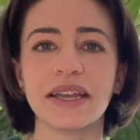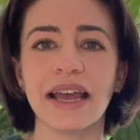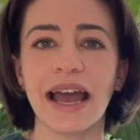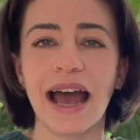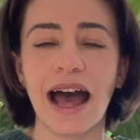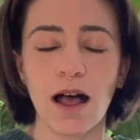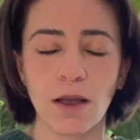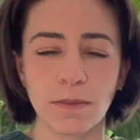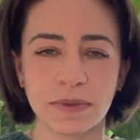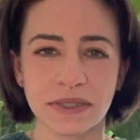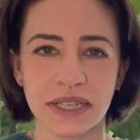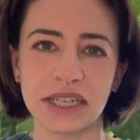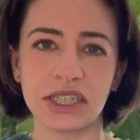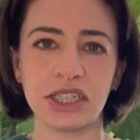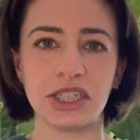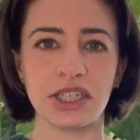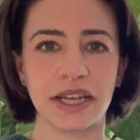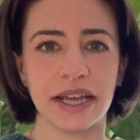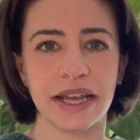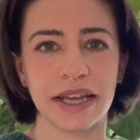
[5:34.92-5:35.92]
helps like
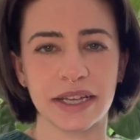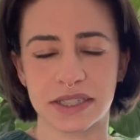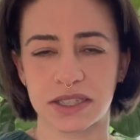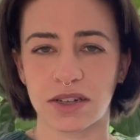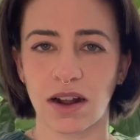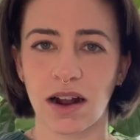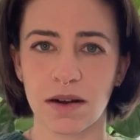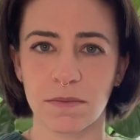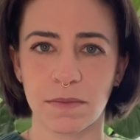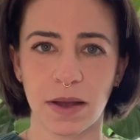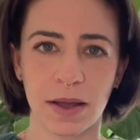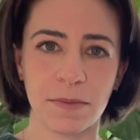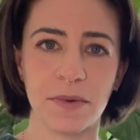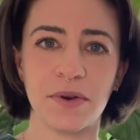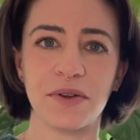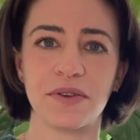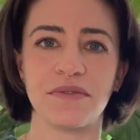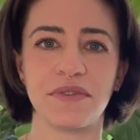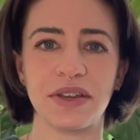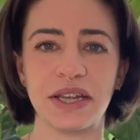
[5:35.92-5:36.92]
kickstart my
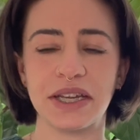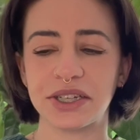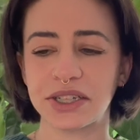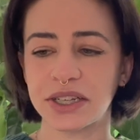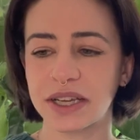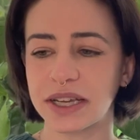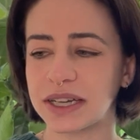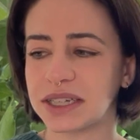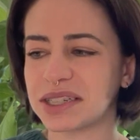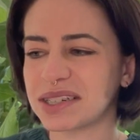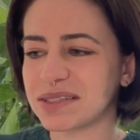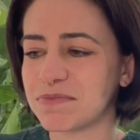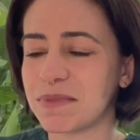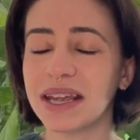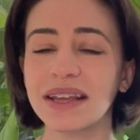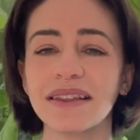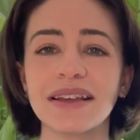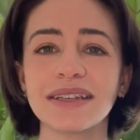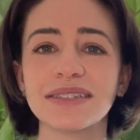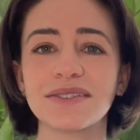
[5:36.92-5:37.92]
motivation and just
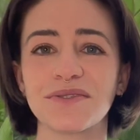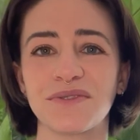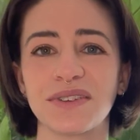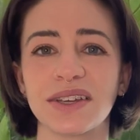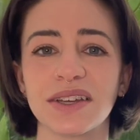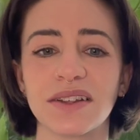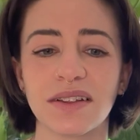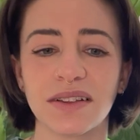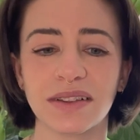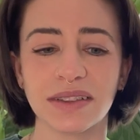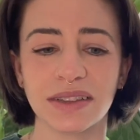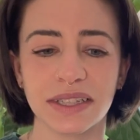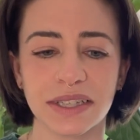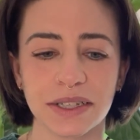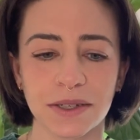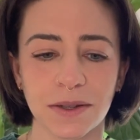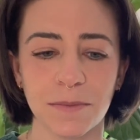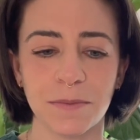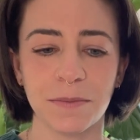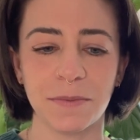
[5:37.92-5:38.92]
make things feel a
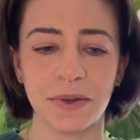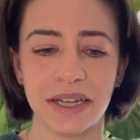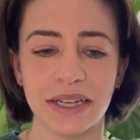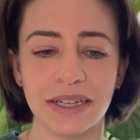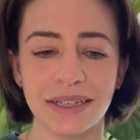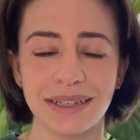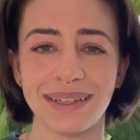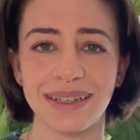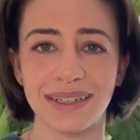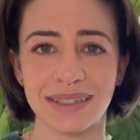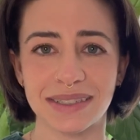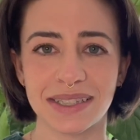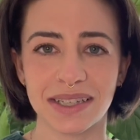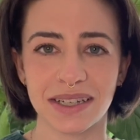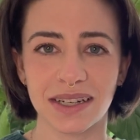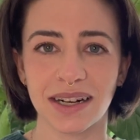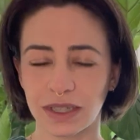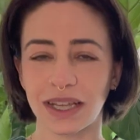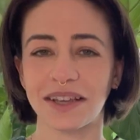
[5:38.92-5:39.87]
little bit easier.